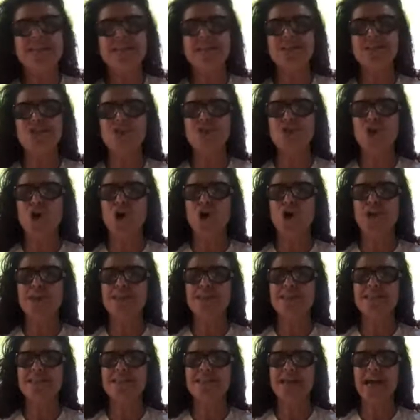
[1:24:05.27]
is not
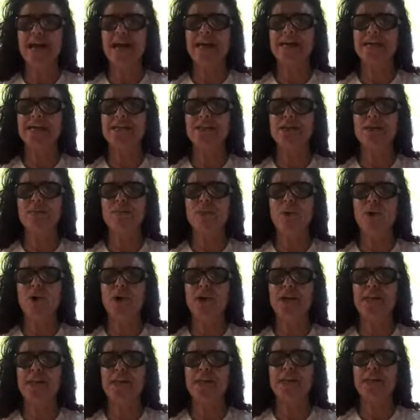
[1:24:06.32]
inside the
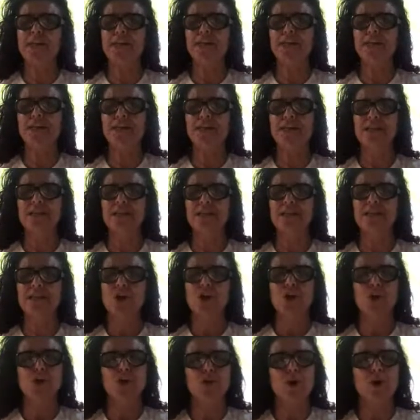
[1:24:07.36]
body,
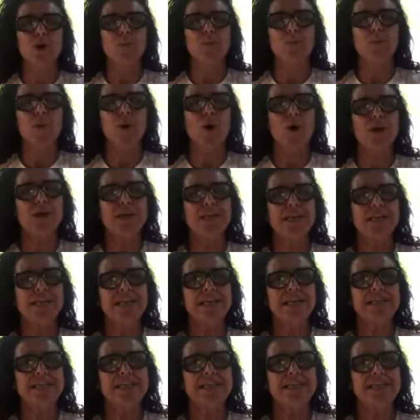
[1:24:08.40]
your body
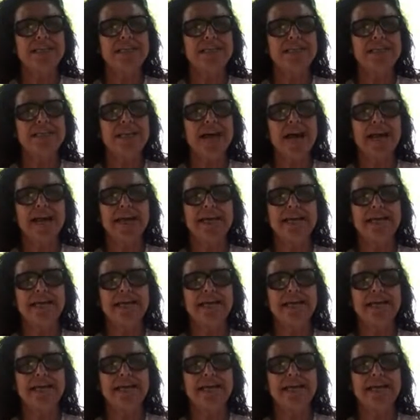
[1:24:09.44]
is inside